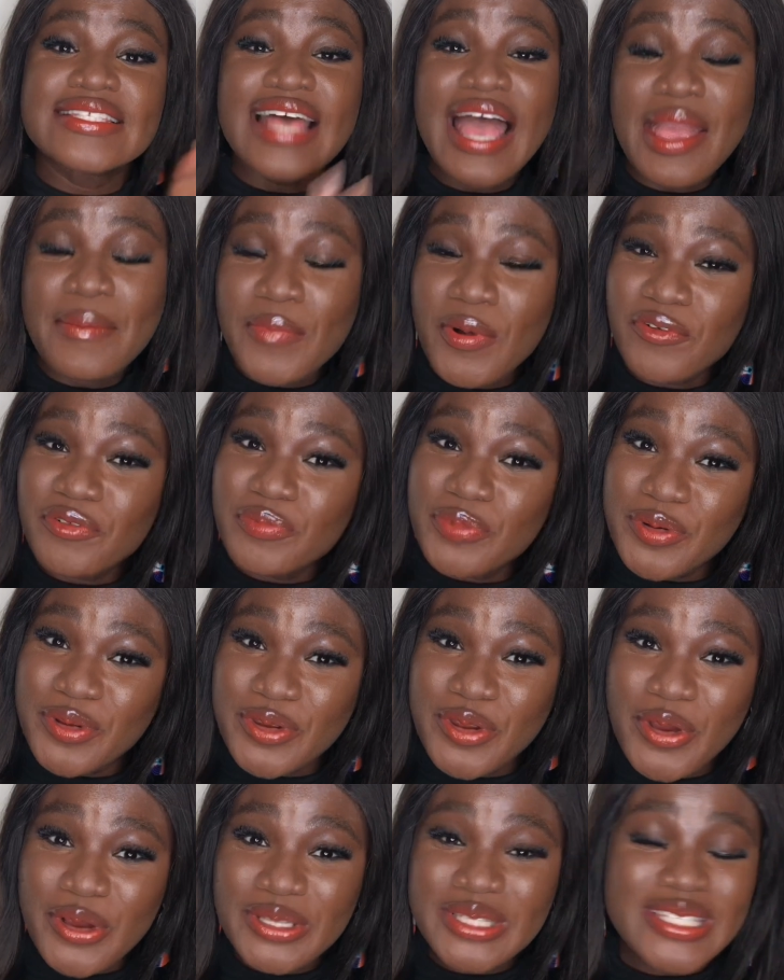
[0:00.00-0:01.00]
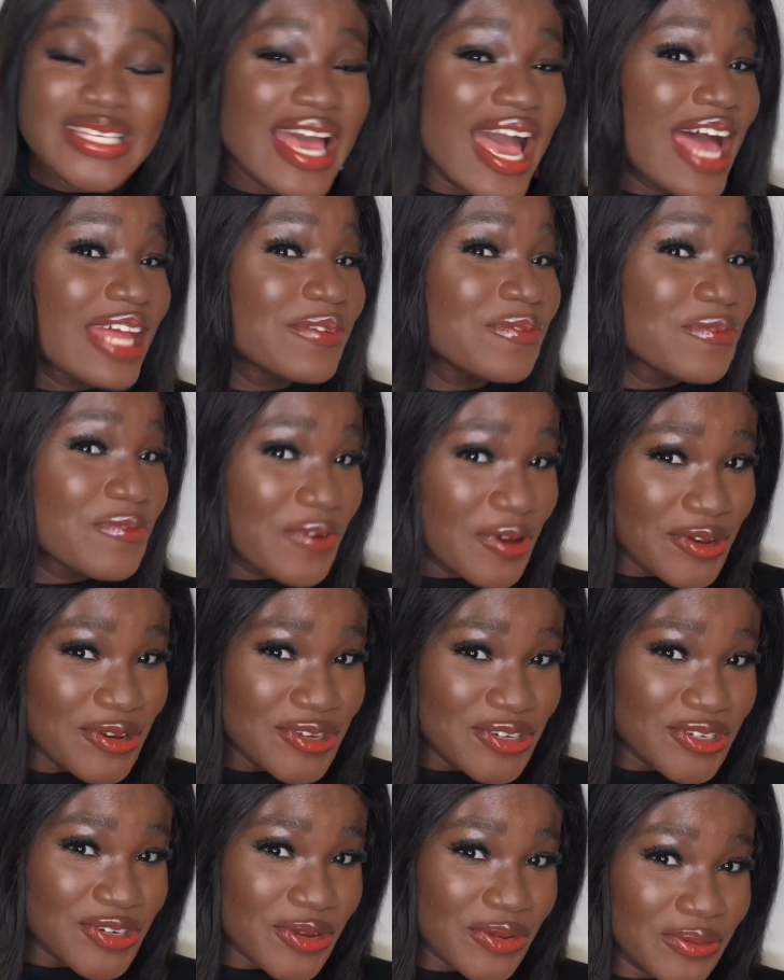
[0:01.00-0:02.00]
type of product and
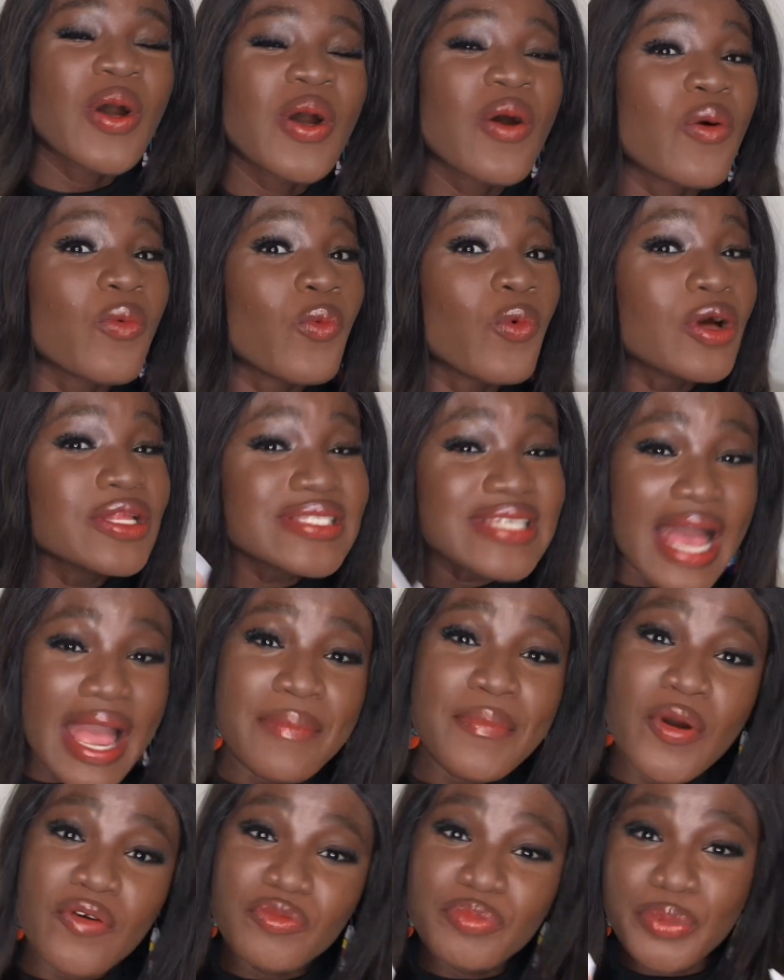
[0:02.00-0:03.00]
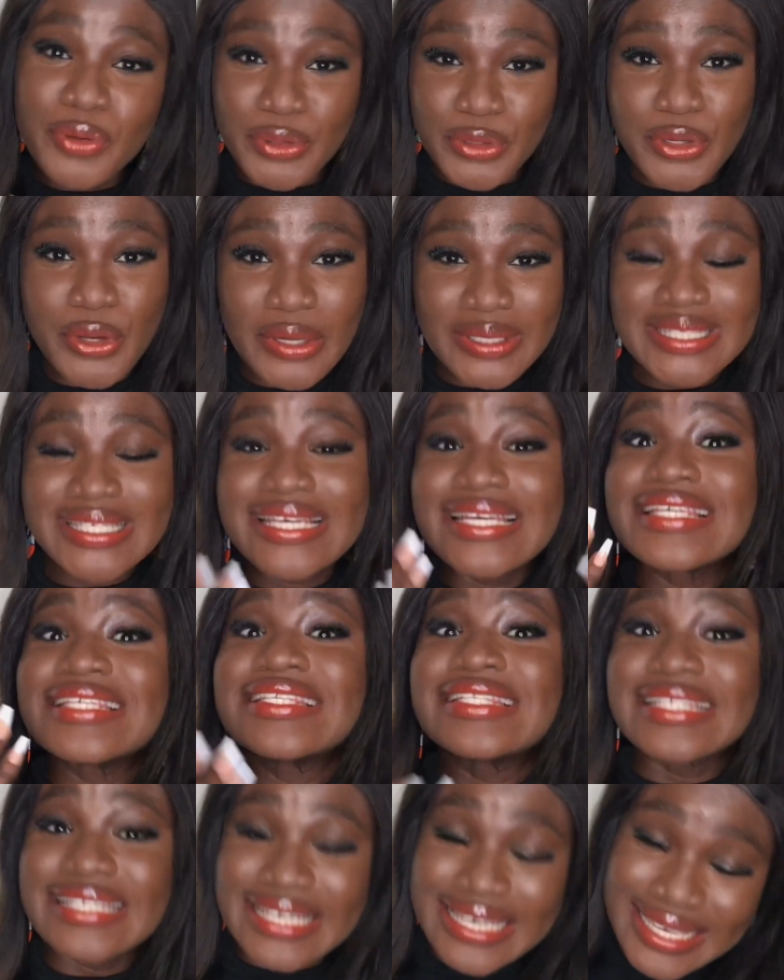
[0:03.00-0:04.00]
function. What type of product
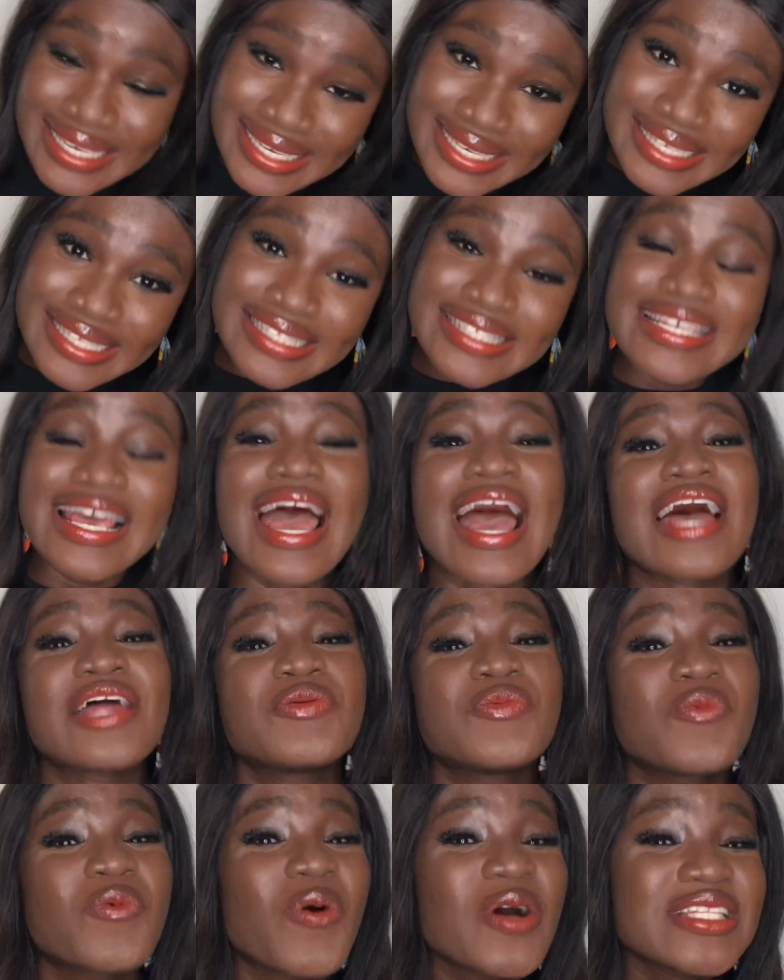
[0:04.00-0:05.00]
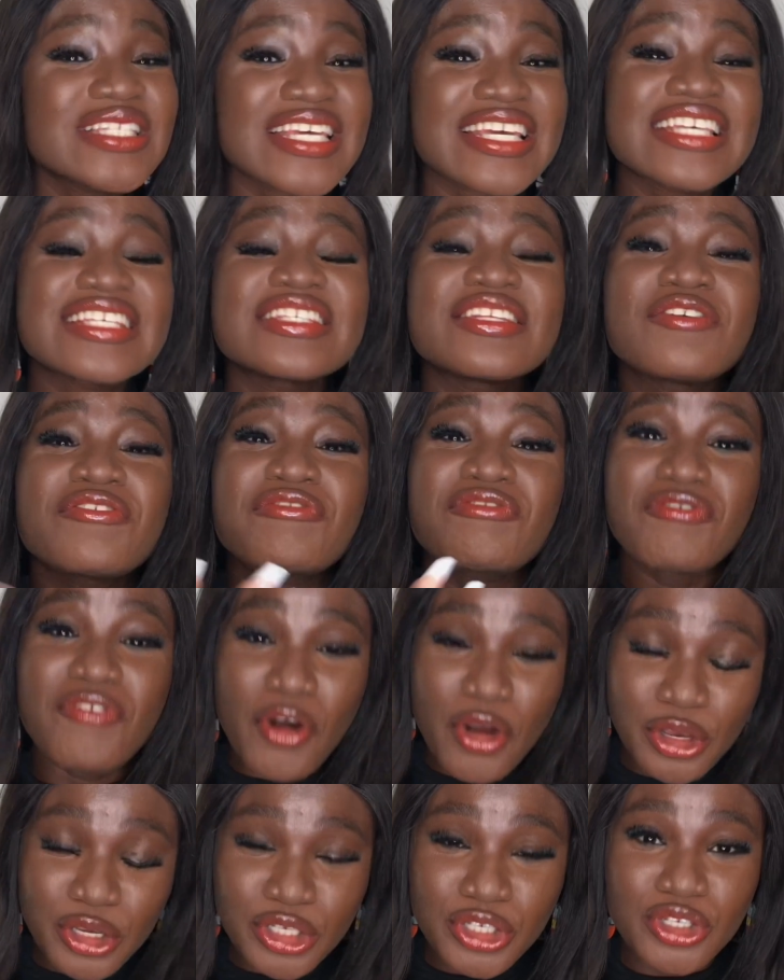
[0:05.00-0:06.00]
is it and what is the
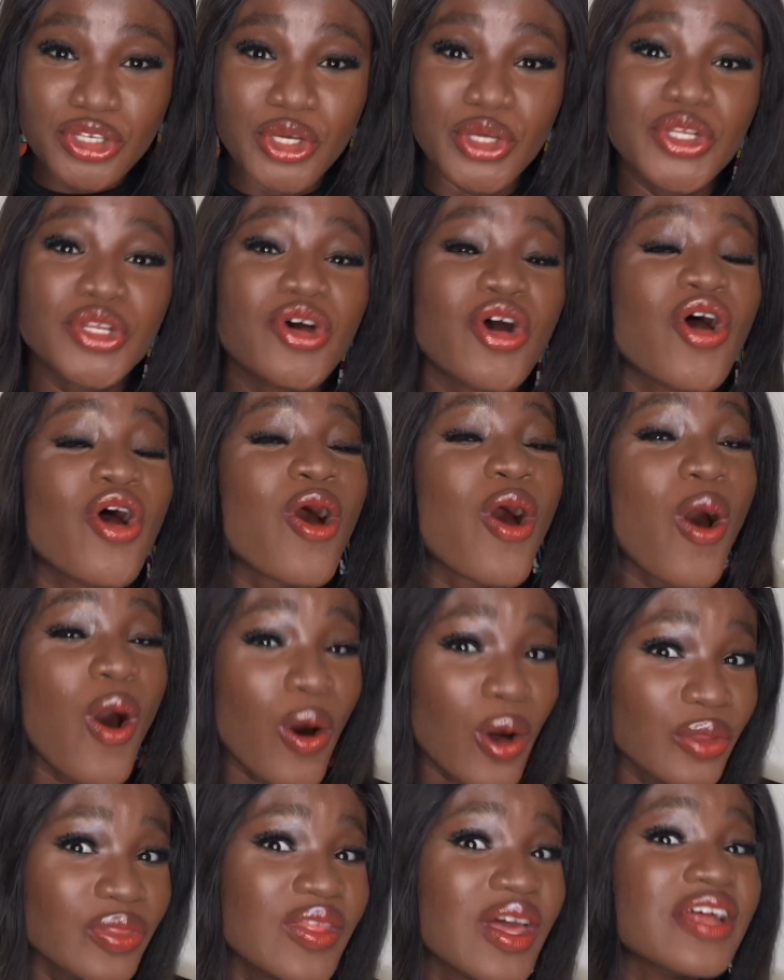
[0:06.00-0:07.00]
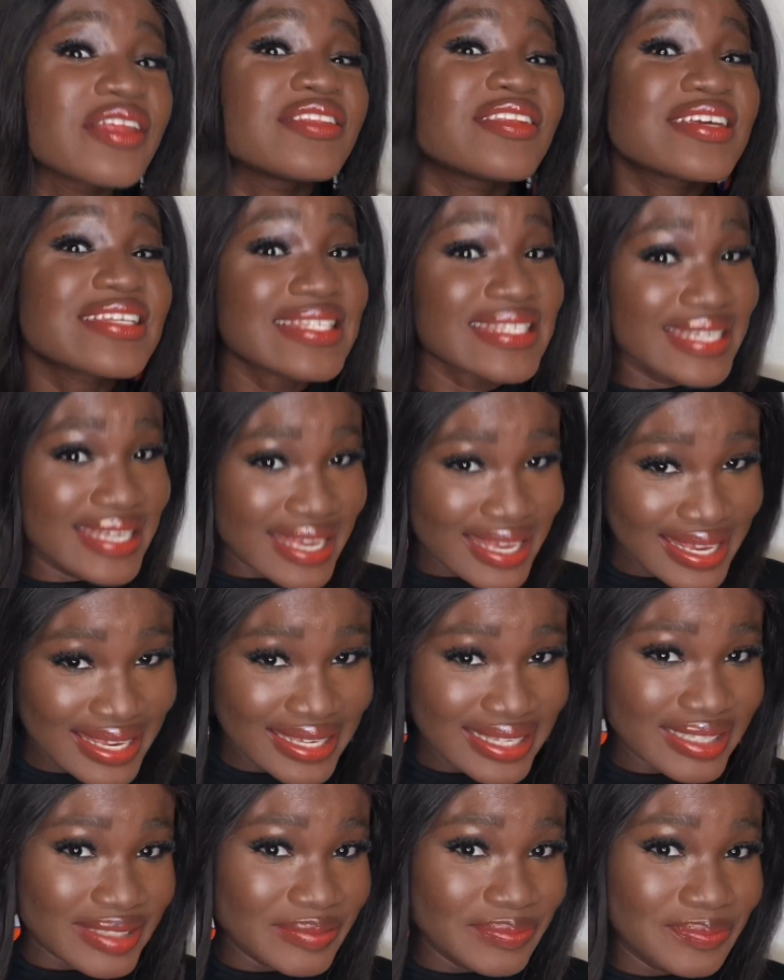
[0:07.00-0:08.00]
function on the
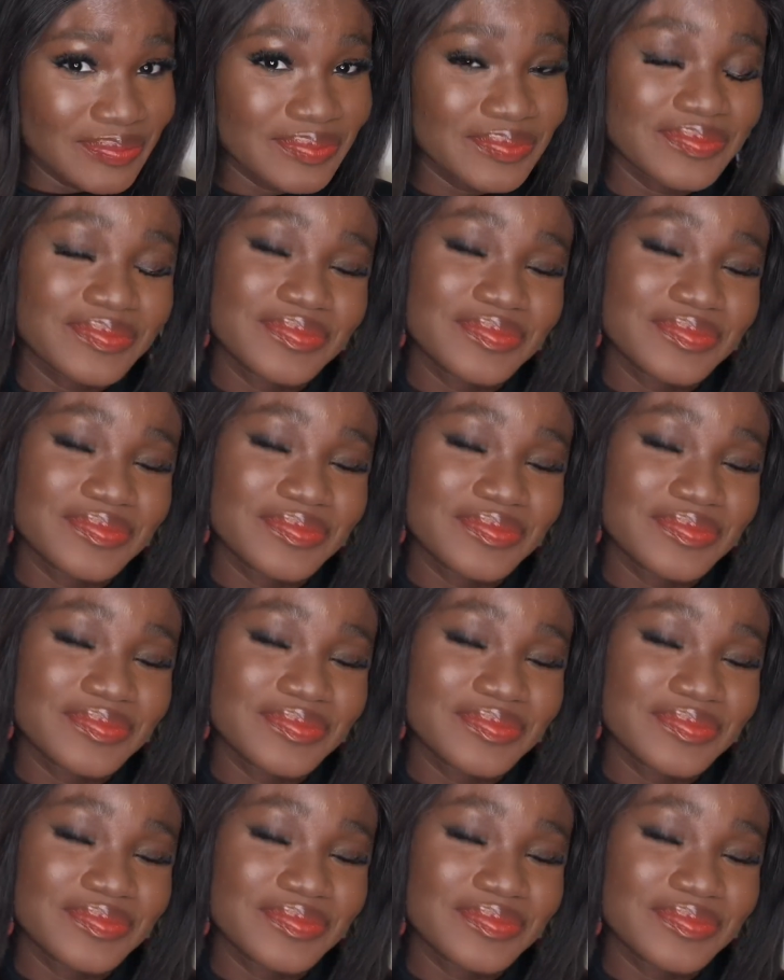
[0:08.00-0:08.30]
skin?